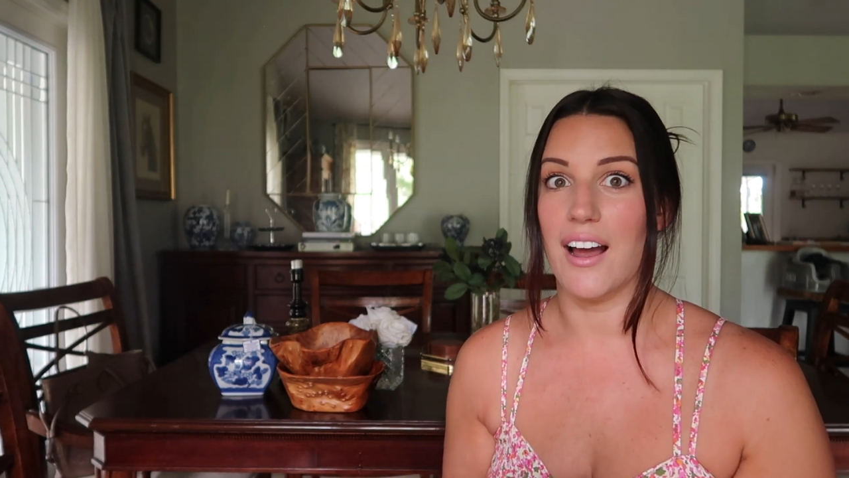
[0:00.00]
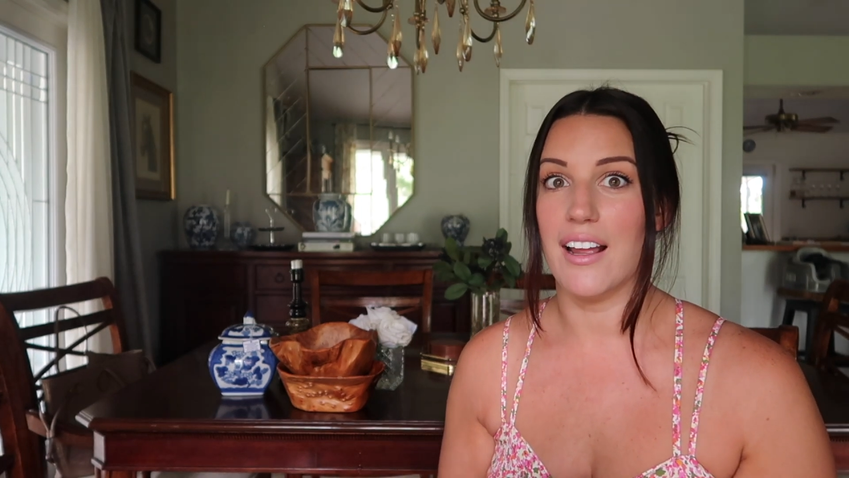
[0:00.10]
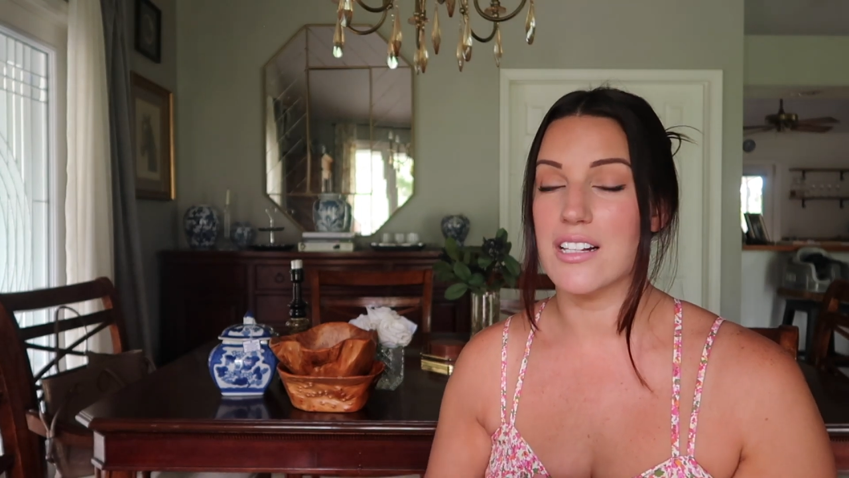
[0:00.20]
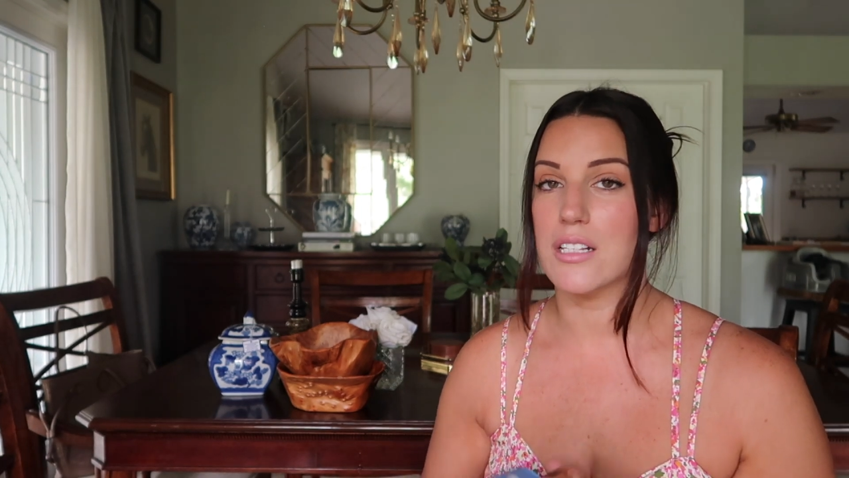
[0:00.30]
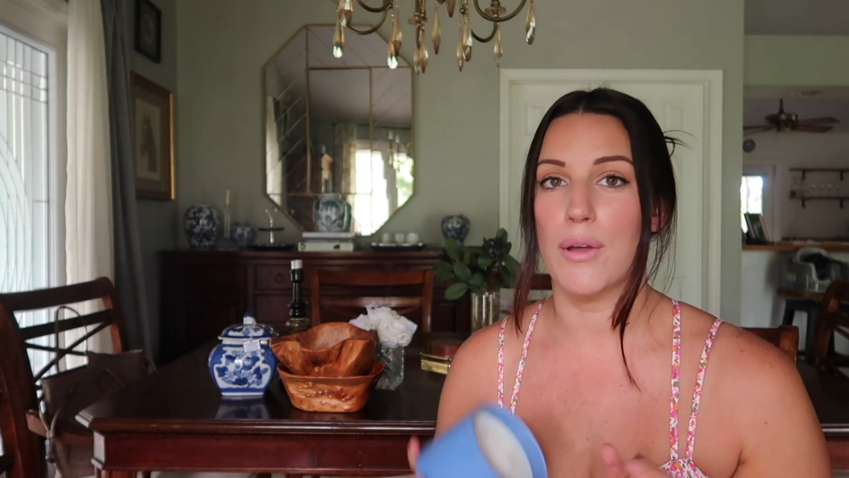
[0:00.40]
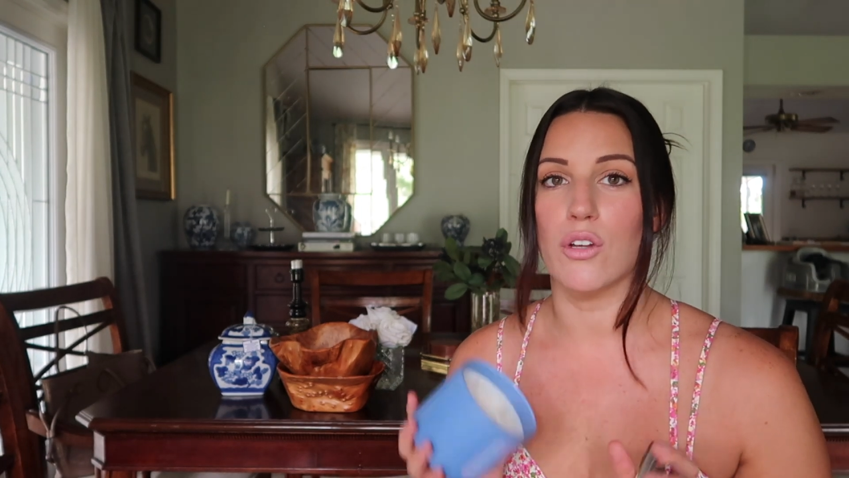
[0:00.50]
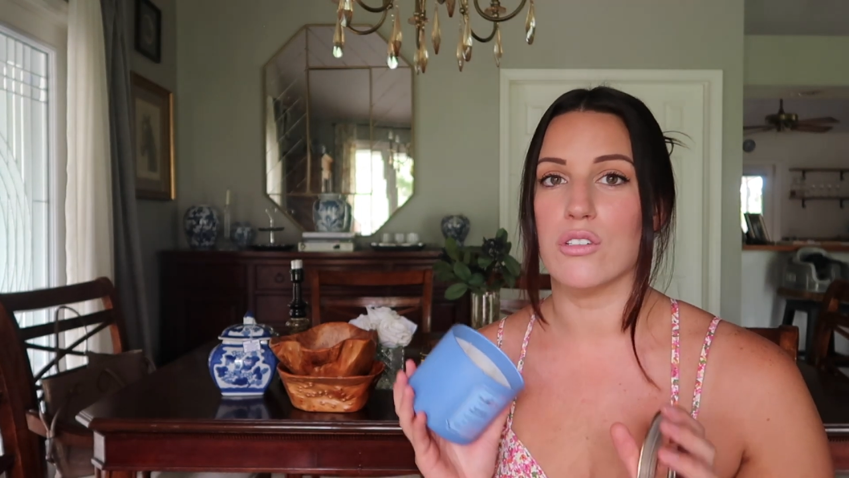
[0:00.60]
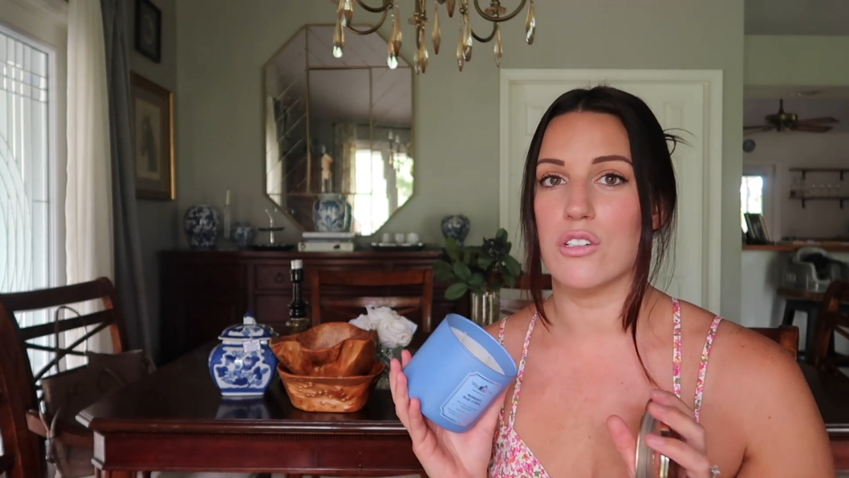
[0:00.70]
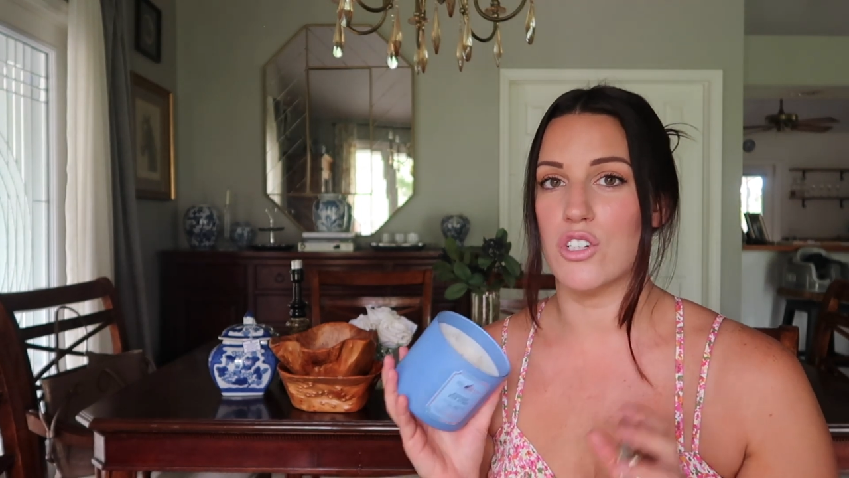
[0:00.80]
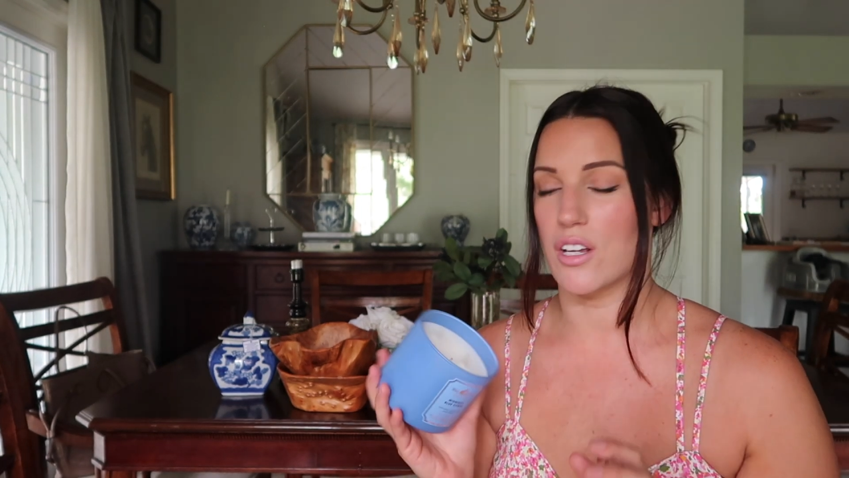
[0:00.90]
it
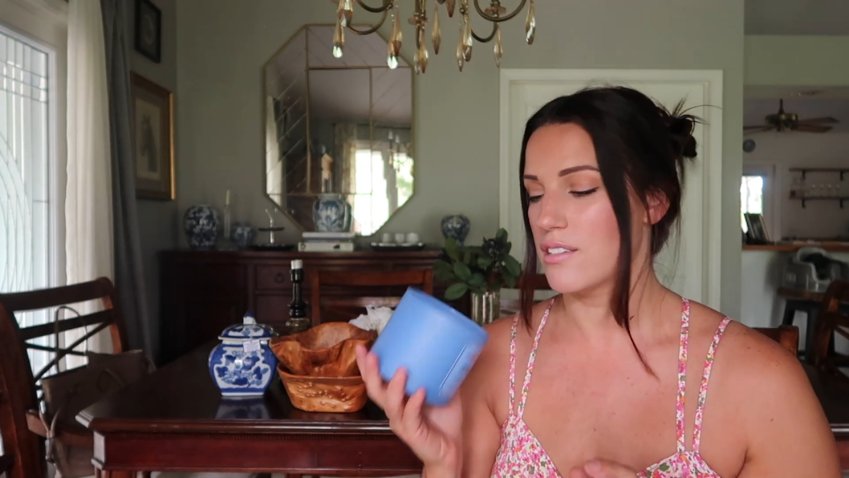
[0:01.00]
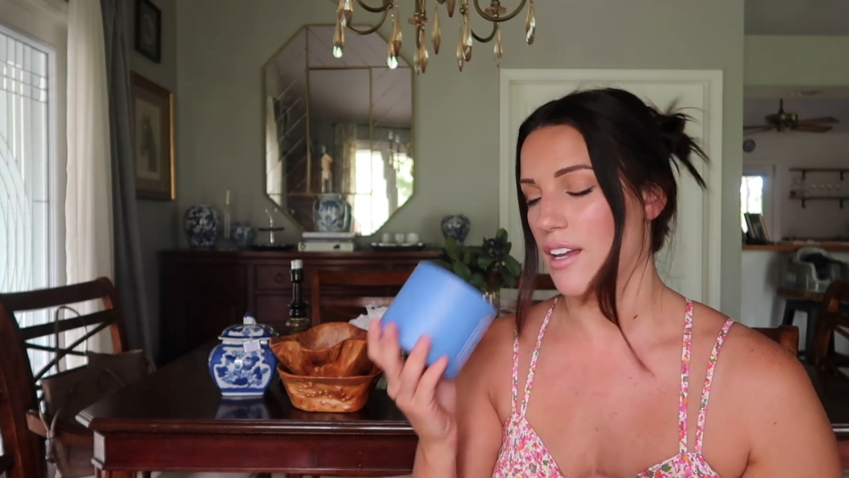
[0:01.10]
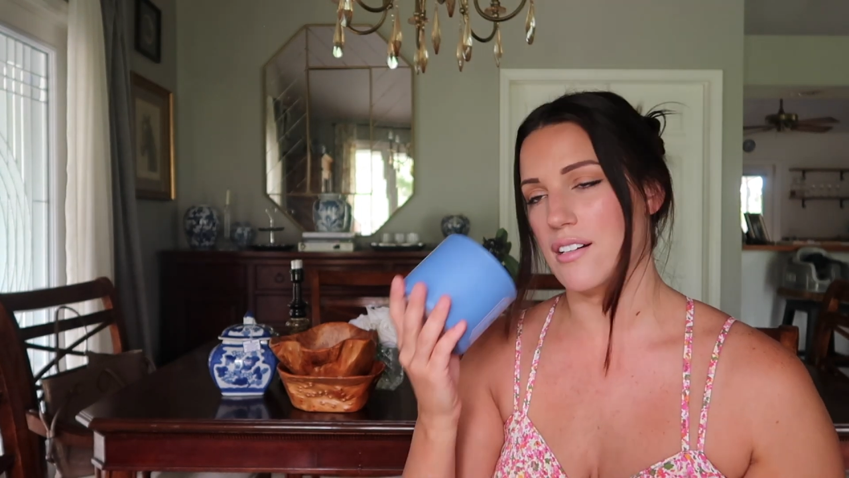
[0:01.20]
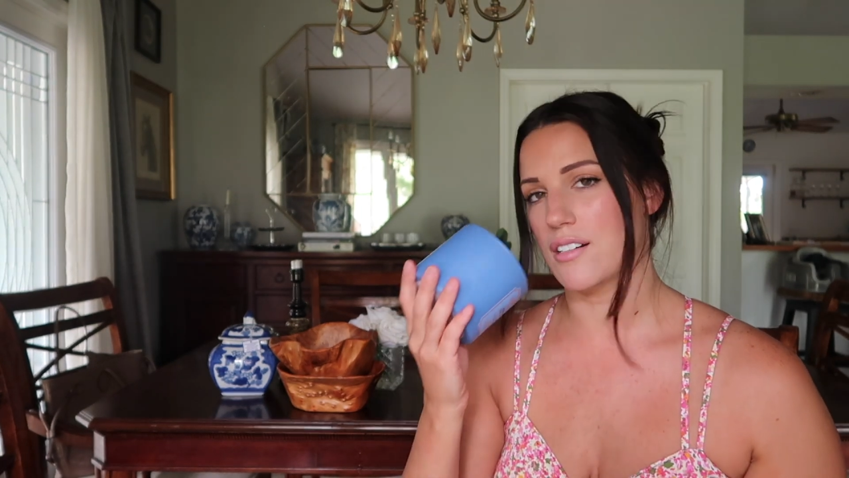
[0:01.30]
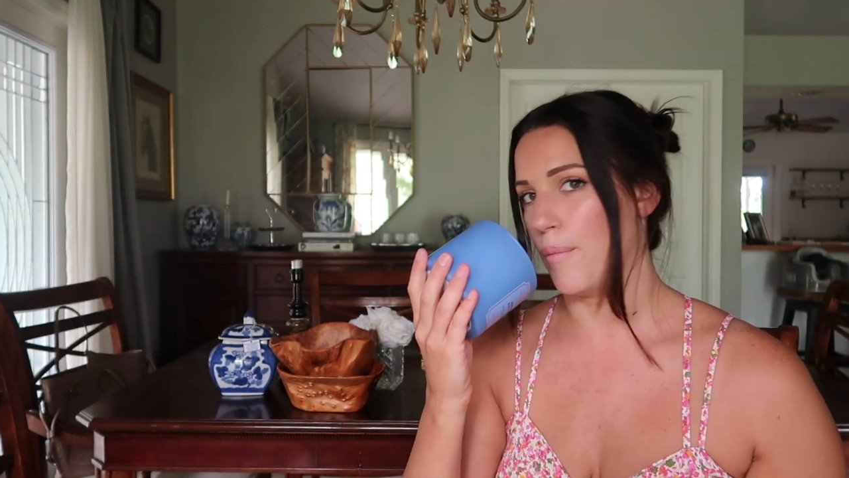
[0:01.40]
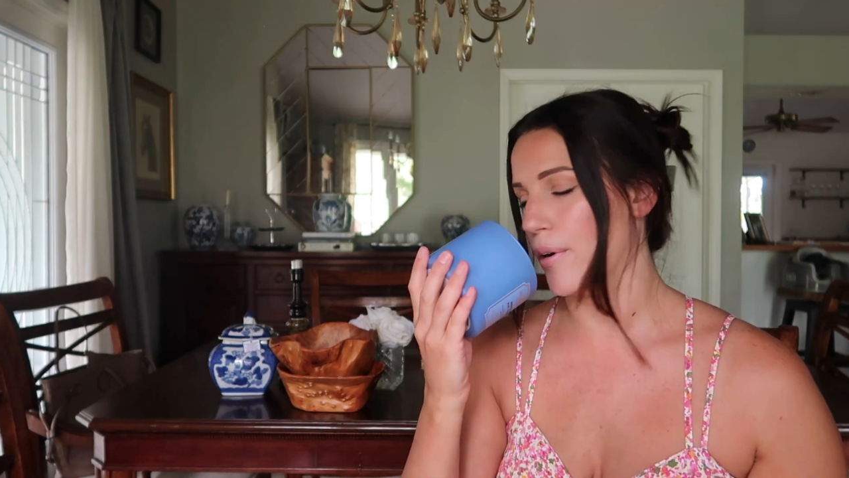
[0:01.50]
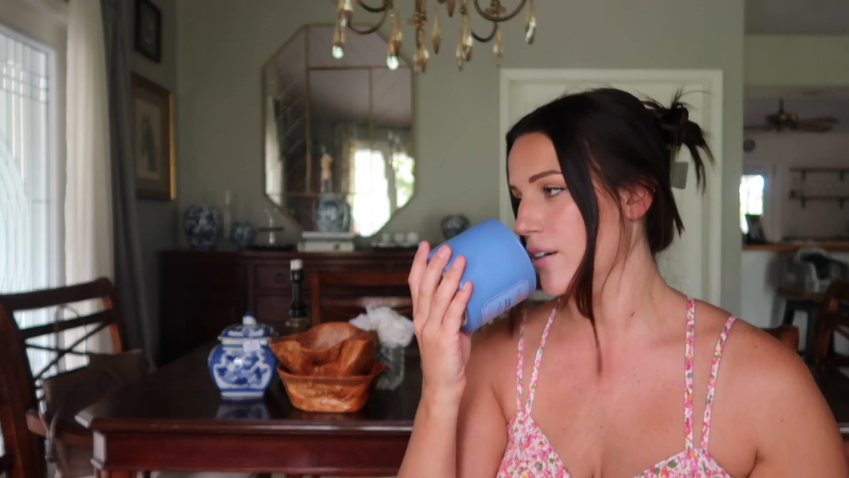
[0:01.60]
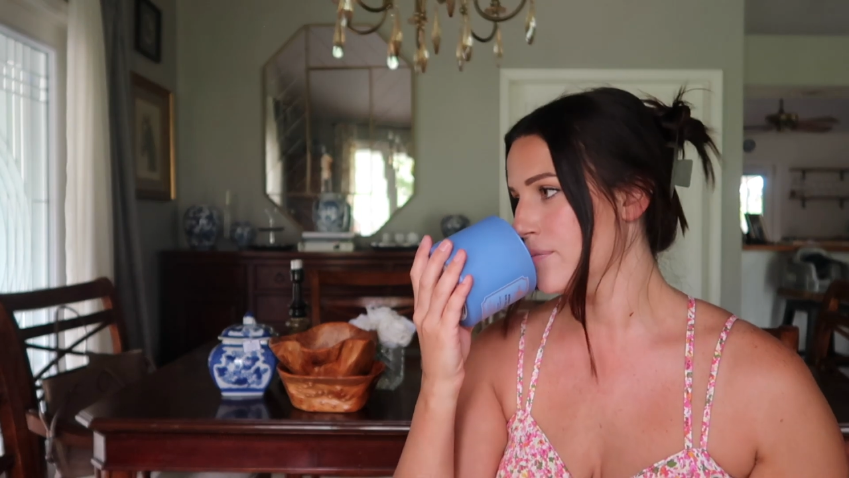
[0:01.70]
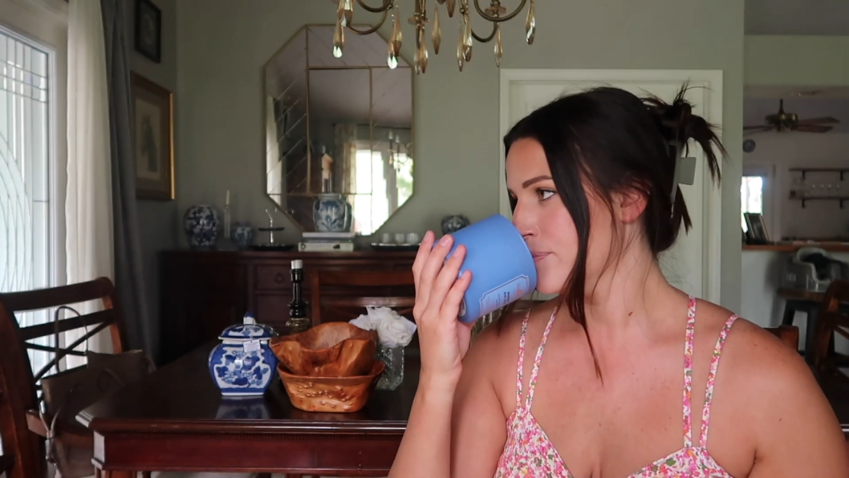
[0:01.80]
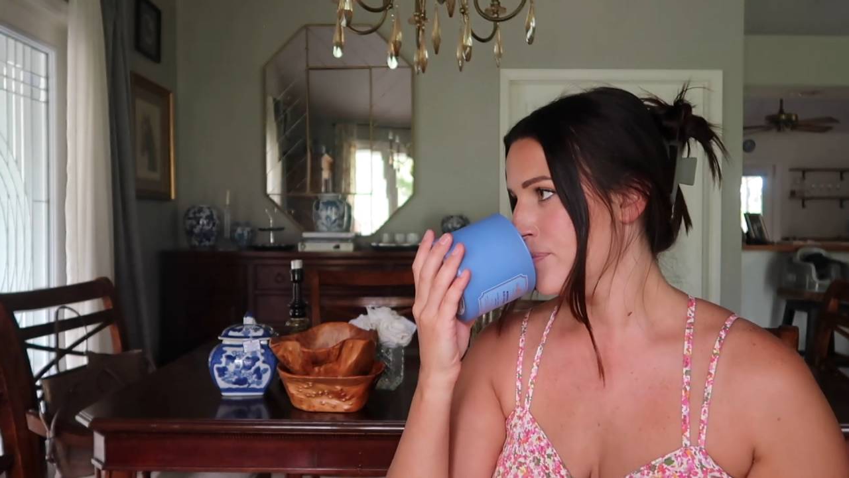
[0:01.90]
smells just like summer.